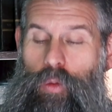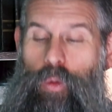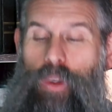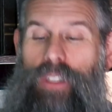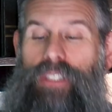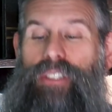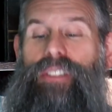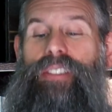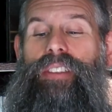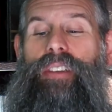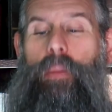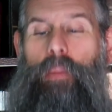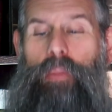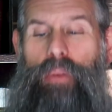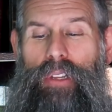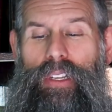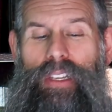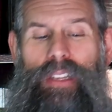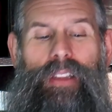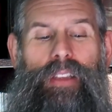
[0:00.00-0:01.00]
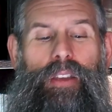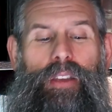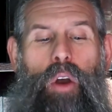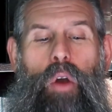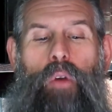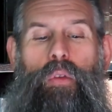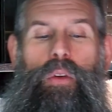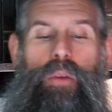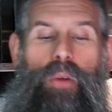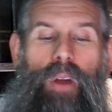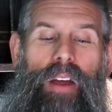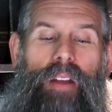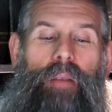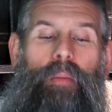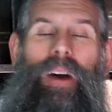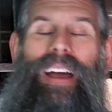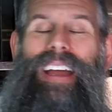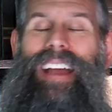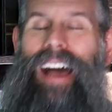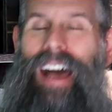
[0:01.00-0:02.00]
which is completely overrun
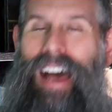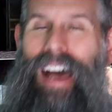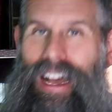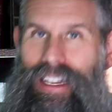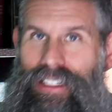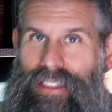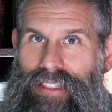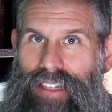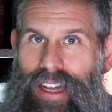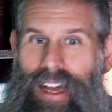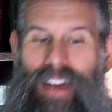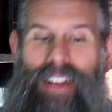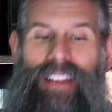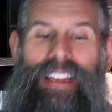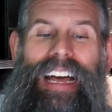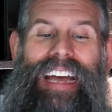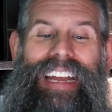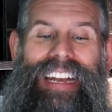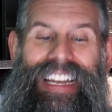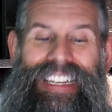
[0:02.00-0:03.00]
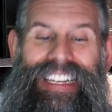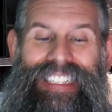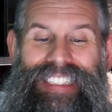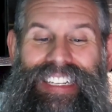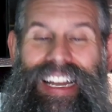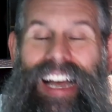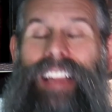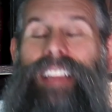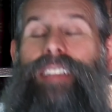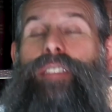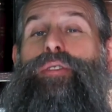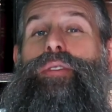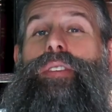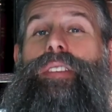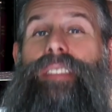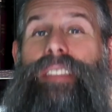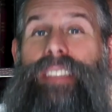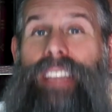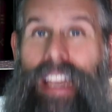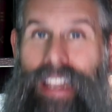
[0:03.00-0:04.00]
by hostile and
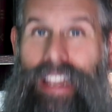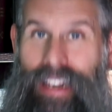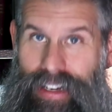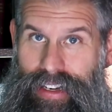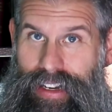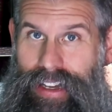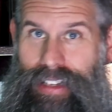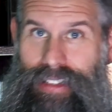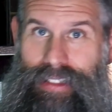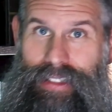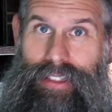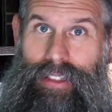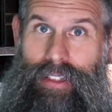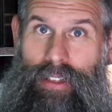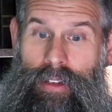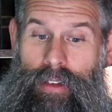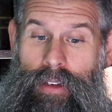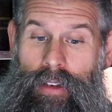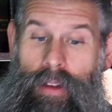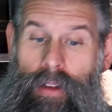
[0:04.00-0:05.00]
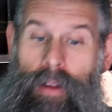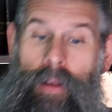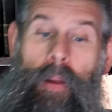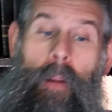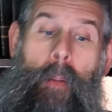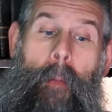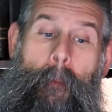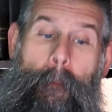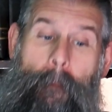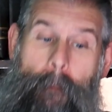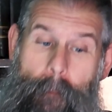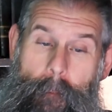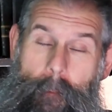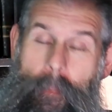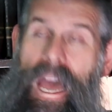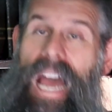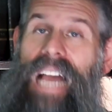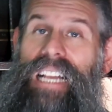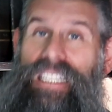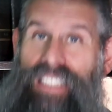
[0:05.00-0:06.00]
idolatrous Canaanites.
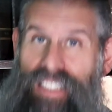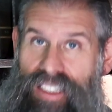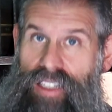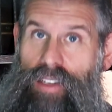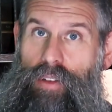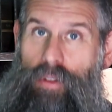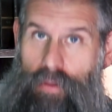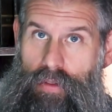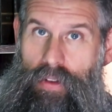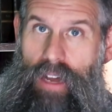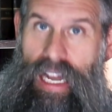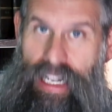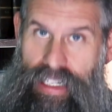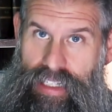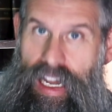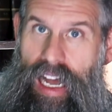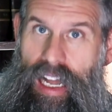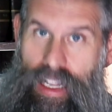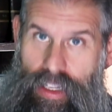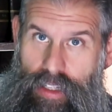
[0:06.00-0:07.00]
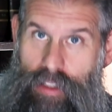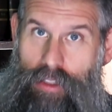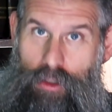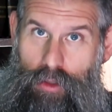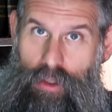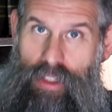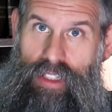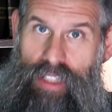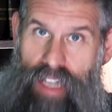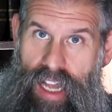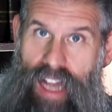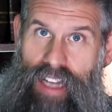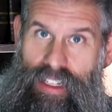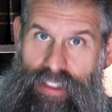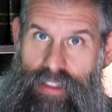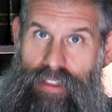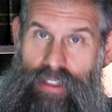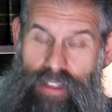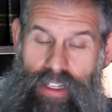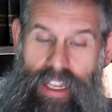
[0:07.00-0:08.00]
Massive, idolatrous,
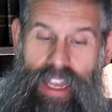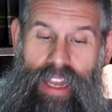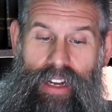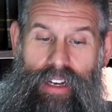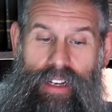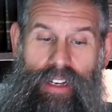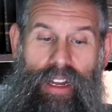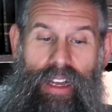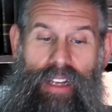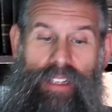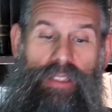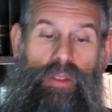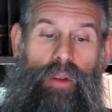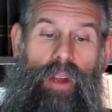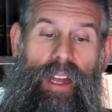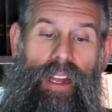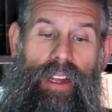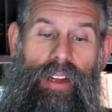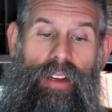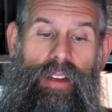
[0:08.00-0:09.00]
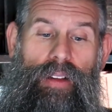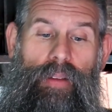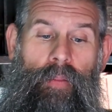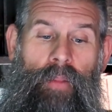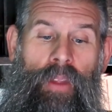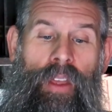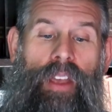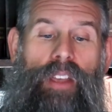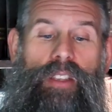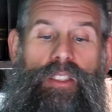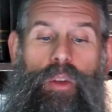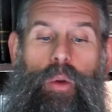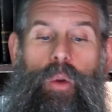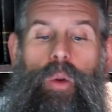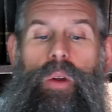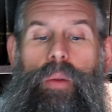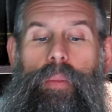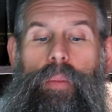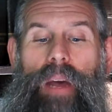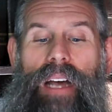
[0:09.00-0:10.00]
hostile Canaanites, right? So
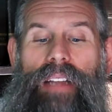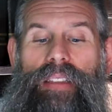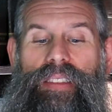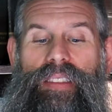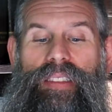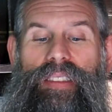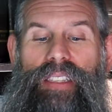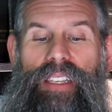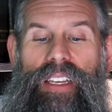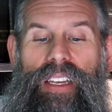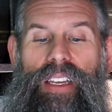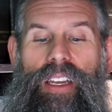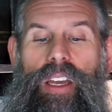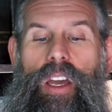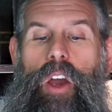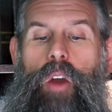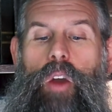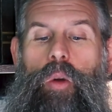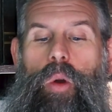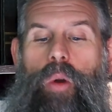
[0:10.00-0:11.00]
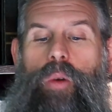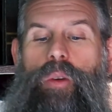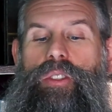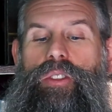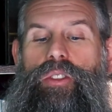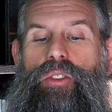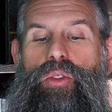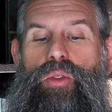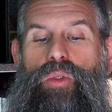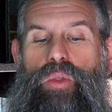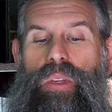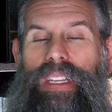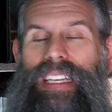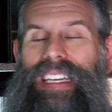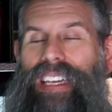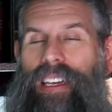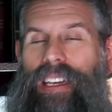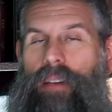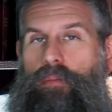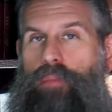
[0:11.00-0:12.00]
we're about to see what was
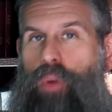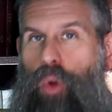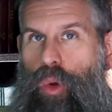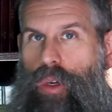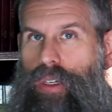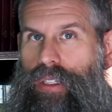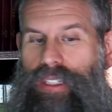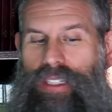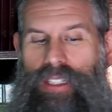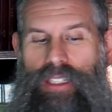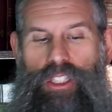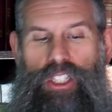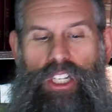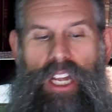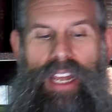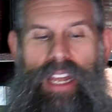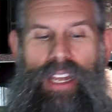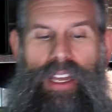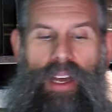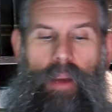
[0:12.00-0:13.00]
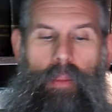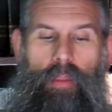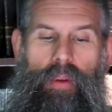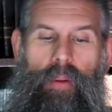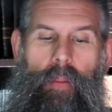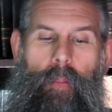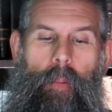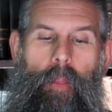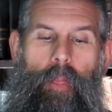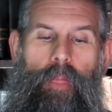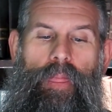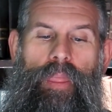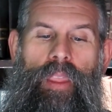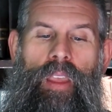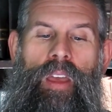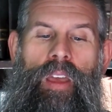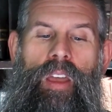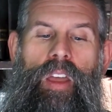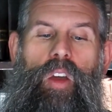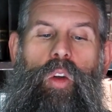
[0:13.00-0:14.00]
truly important to Jacob.
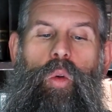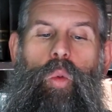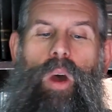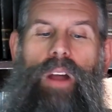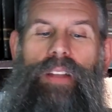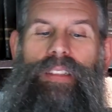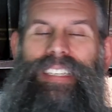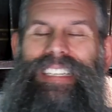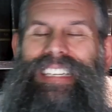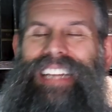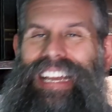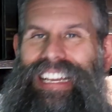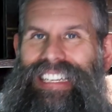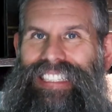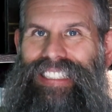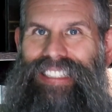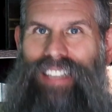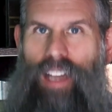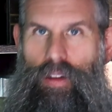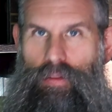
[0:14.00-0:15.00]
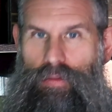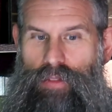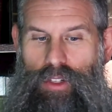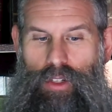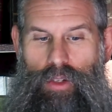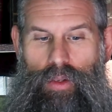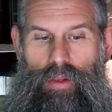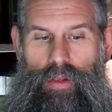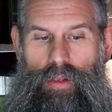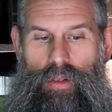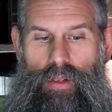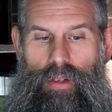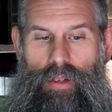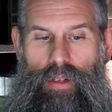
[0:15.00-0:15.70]
What did Esau do?